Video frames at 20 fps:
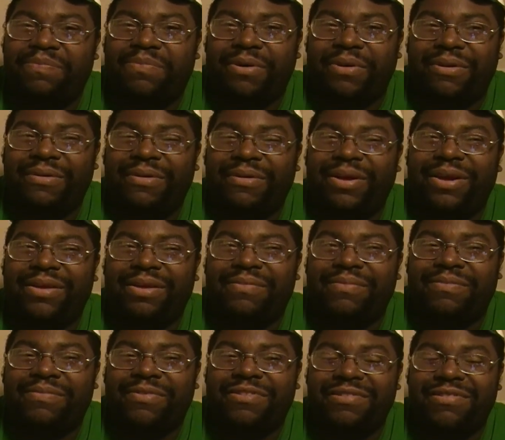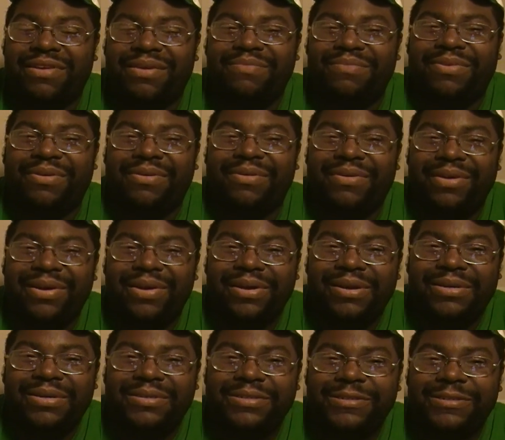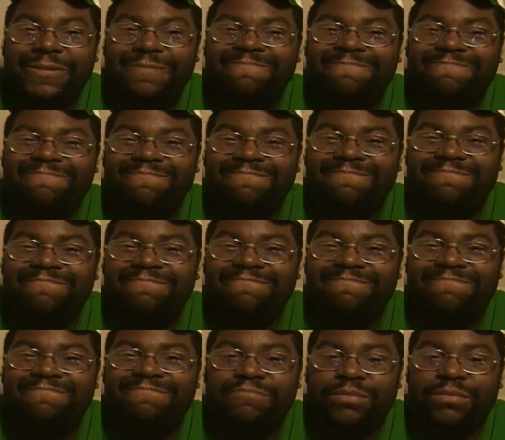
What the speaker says: boring chamber. I